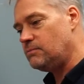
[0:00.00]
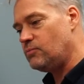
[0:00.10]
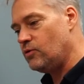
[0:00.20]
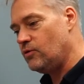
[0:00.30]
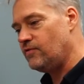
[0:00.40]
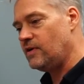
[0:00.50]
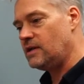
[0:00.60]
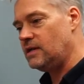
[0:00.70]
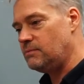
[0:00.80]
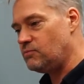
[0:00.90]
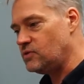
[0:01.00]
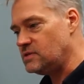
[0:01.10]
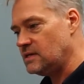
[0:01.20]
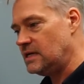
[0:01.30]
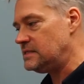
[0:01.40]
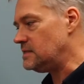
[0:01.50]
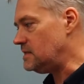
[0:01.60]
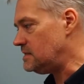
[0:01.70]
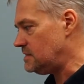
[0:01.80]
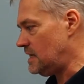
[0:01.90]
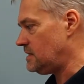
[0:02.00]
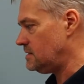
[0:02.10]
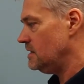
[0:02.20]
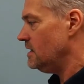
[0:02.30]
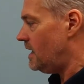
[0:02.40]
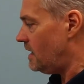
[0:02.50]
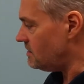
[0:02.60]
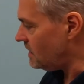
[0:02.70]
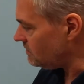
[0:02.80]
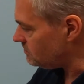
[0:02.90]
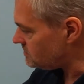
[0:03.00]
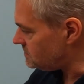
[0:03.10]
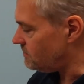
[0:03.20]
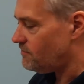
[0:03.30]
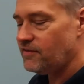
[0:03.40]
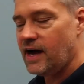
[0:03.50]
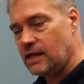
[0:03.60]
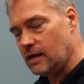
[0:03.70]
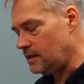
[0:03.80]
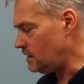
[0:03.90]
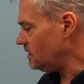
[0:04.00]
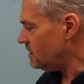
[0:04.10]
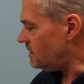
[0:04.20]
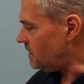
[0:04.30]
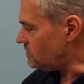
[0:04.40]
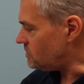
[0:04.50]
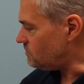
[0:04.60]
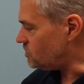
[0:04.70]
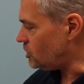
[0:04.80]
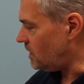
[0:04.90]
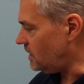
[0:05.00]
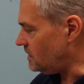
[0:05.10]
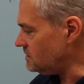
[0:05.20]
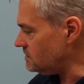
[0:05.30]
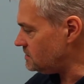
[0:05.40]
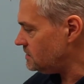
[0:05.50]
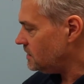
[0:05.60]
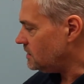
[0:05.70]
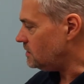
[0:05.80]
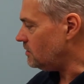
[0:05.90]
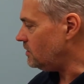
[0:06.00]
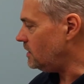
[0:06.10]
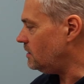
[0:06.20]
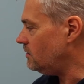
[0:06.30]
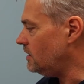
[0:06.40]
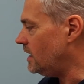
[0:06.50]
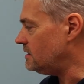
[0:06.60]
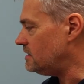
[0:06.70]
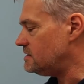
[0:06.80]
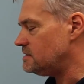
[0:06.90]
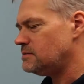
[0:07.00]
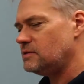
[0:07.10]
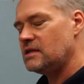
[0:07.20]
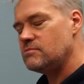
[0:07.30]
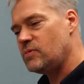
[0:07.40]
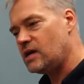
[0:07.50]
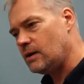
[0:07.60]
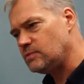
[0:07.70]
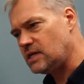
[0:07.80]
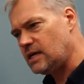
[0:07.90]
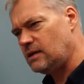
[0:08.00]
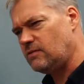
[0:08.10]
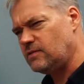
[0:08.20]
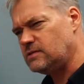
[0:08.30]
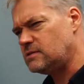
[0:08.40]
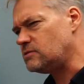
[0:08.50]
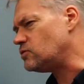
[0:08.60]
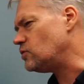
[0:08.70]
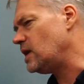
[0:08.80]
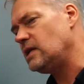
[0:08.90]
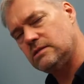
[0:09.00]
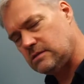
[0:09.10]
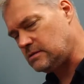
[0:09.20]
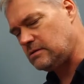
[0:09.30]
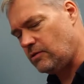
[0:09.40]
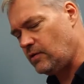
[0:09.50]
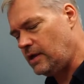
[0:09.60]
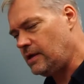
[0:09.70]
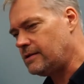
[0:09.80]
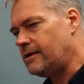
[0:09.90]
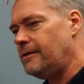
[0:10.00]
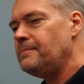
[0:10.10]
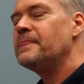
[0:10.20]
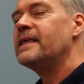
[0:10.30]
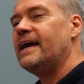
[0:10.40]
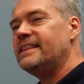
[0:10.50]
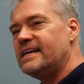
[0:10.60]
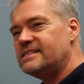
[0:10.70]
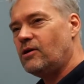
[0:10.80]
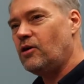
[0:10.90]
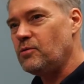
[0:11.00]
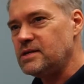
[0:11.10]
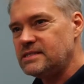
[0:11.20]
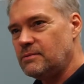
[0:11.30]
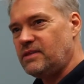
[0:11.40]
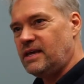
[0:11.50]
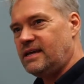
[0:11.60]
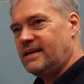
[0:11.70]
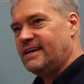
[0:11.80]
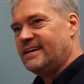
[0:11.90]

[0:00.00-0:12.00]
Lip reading: perfectly, precisely set. And then you see finally there are some chains, you know, here, and this then becomes a kind of a strange story, you know, and there's always something